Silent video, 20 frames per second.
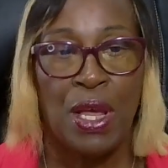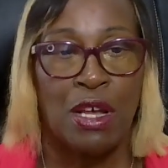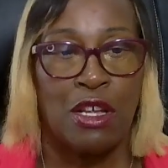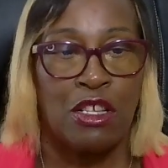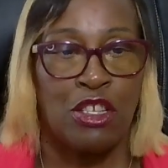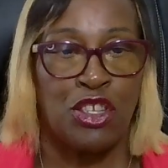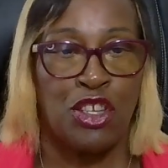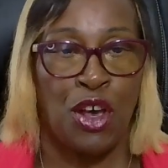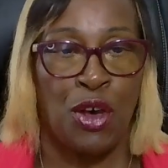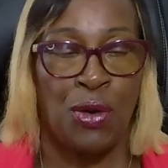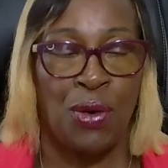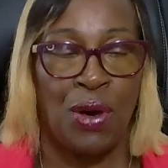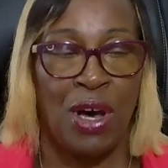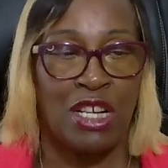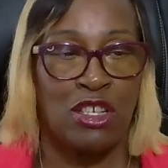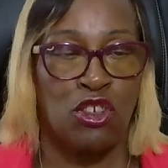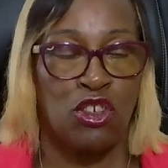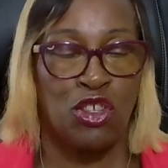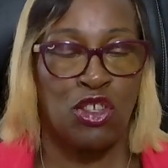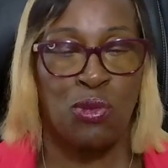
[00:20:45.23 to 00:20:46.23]
So I
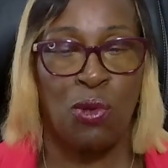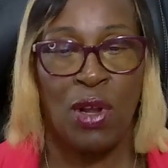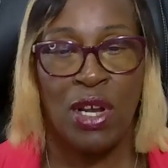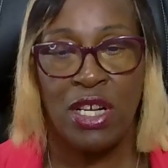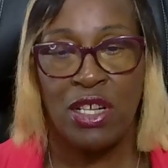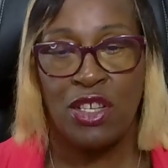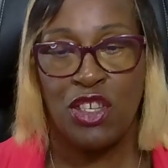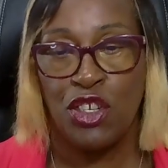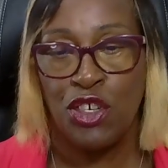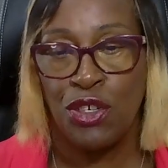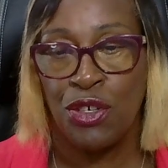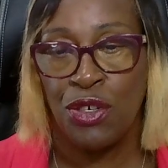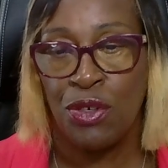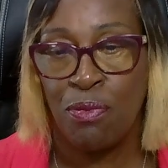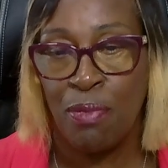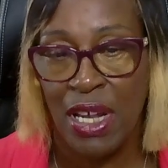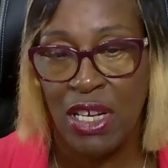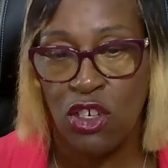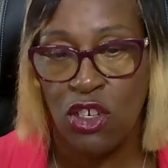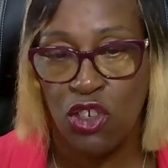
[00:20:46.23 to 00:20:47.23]
just wanted to
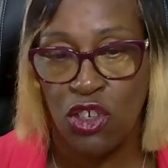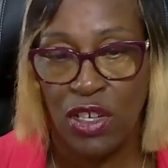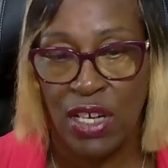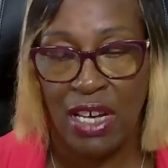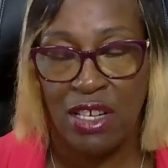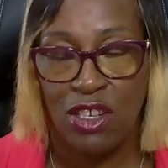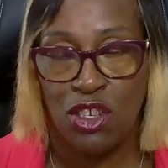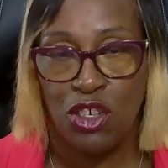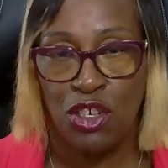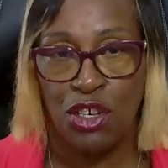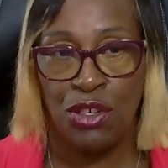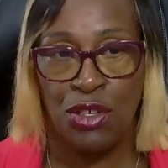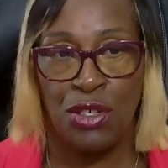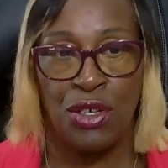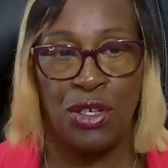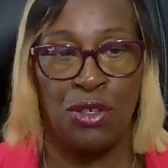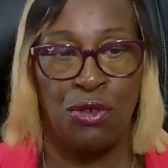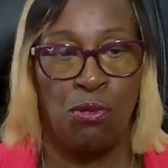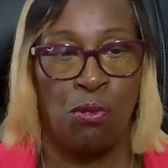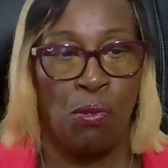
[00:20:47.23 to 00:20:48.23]
mention that to
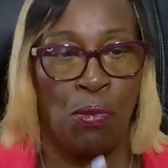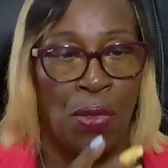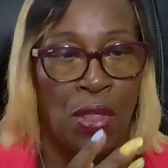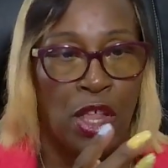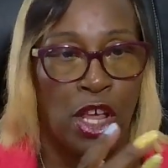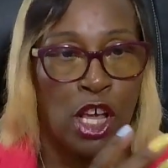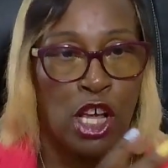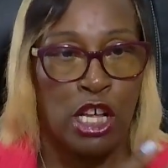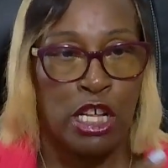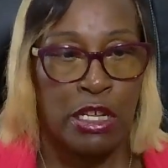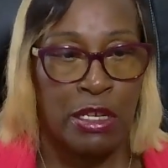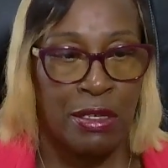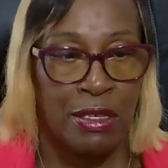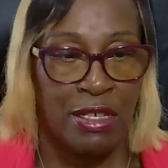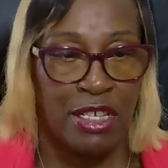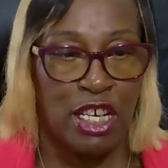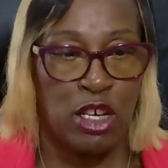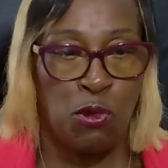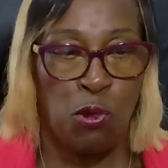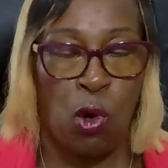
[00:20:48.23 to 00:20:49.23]
you.
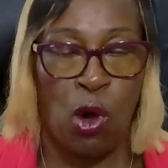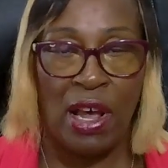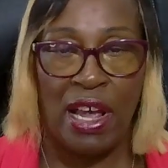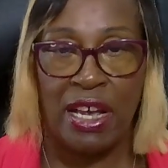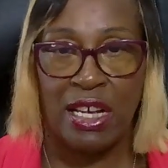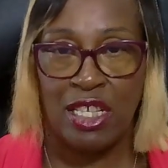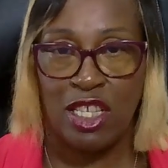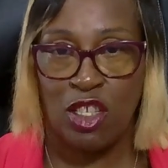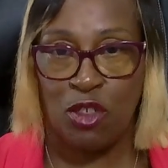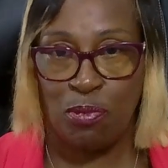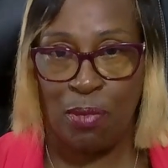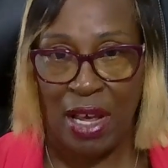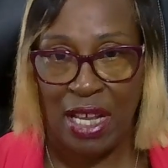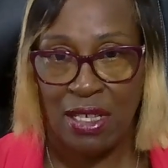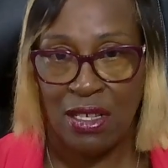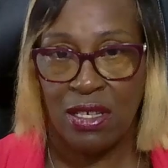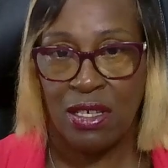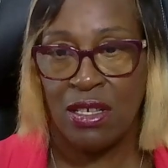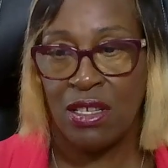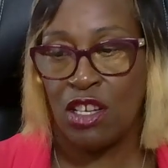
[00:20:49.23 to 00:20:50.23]
See what
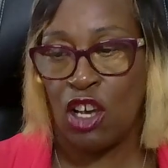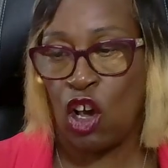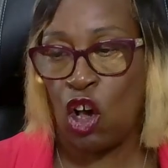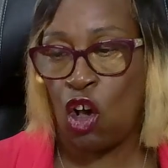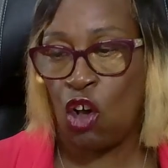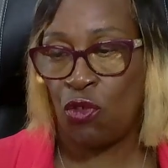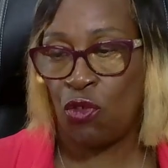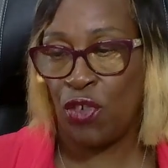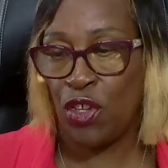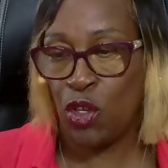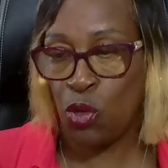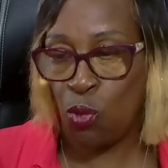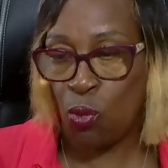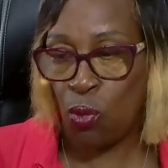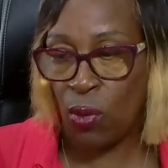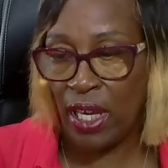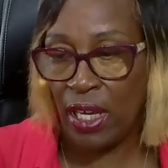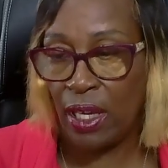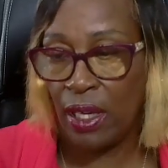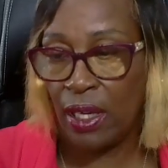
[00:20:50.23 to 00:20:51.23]
expenses are for the
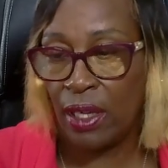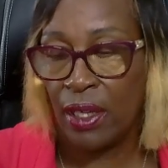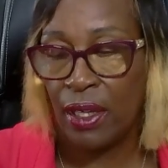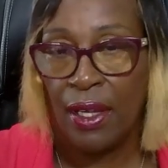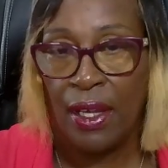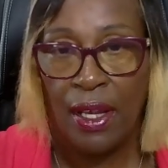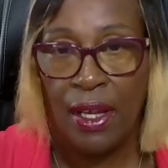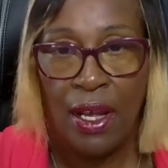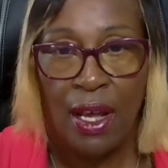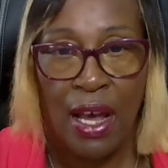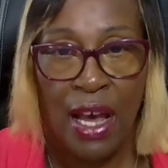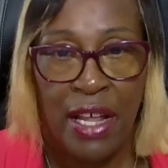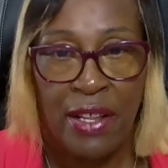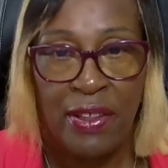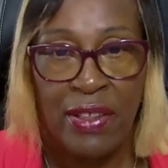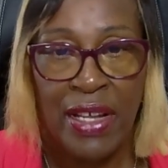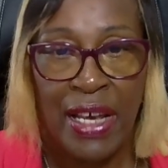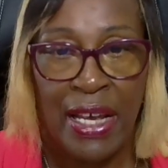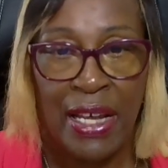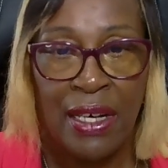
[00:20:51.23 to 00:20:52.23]
week,
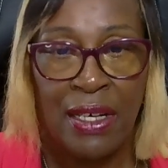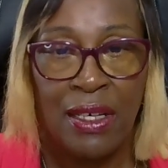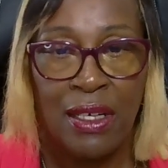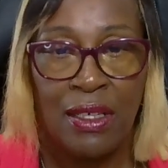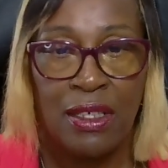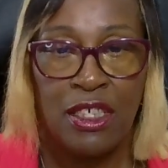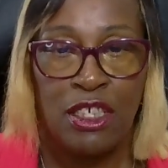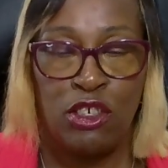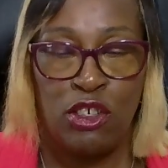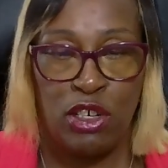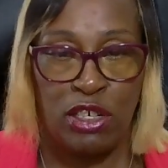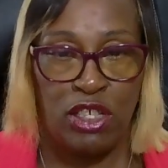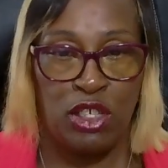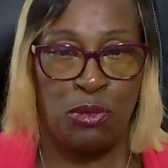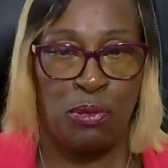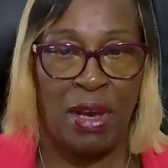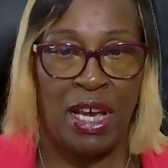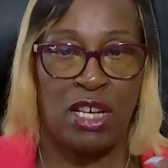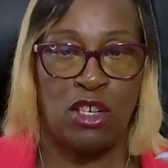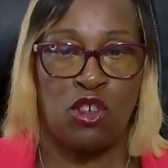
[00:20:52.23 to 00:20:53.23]
and then you need to
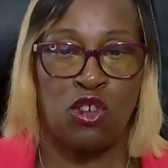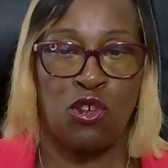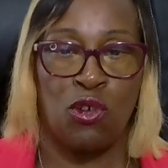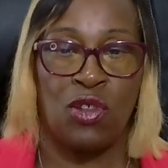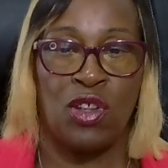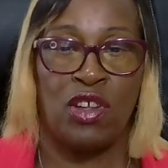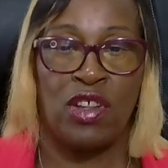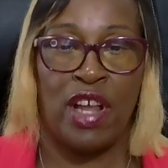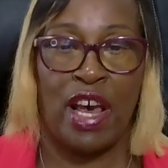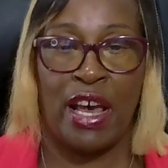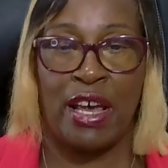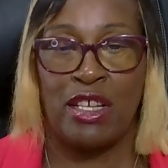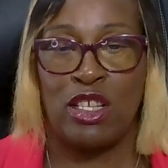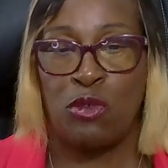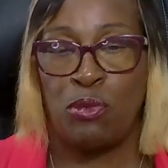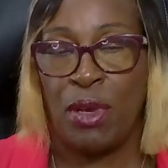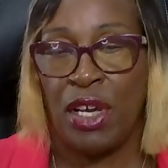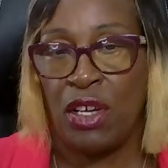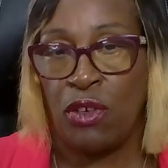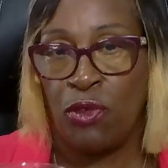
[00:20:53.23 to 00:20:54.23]
make sure that that is
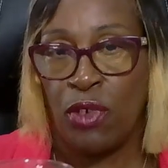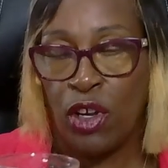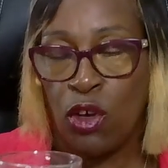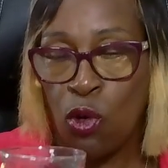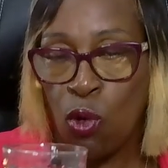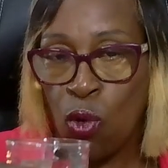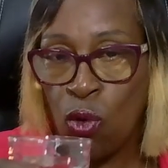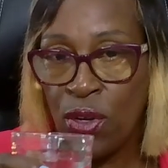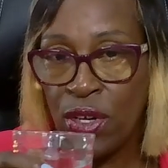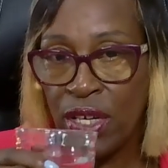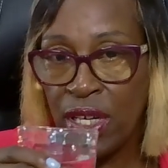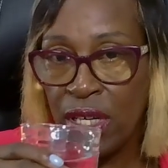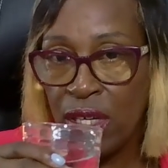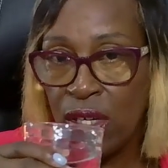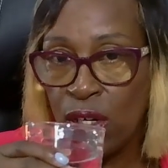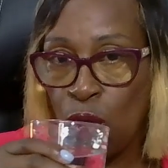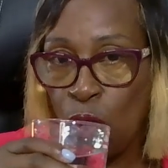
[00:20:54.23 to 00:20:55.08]
being recorded.